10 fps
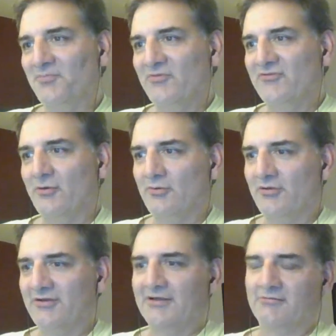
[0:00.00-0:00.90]
So
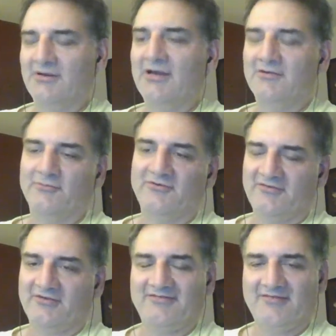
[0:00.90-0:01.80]
we're looking around, and we
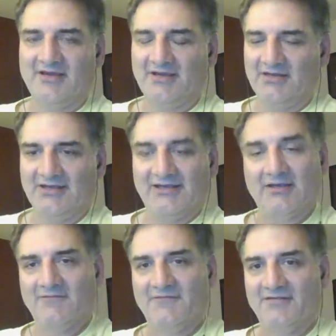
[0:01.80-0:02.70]
see a sign
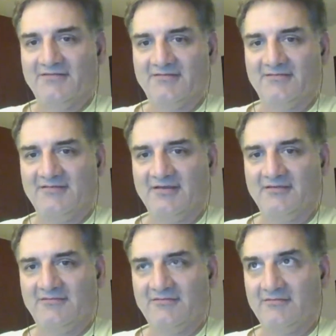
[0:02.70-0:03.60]
hanging on the fence that
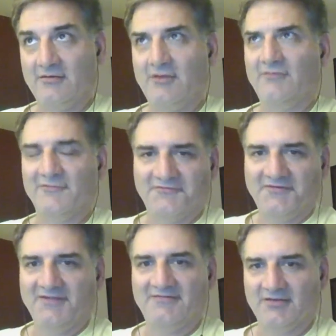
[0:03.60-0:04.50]
says Golfer
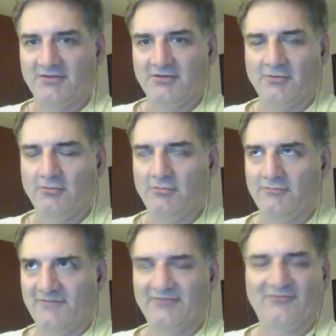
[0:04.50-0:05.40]
fencing, no
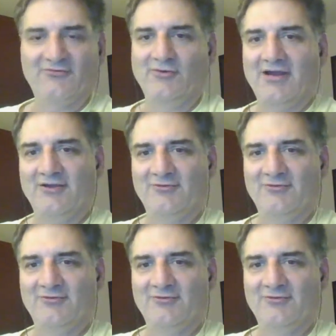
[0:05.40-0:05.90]
fence too high or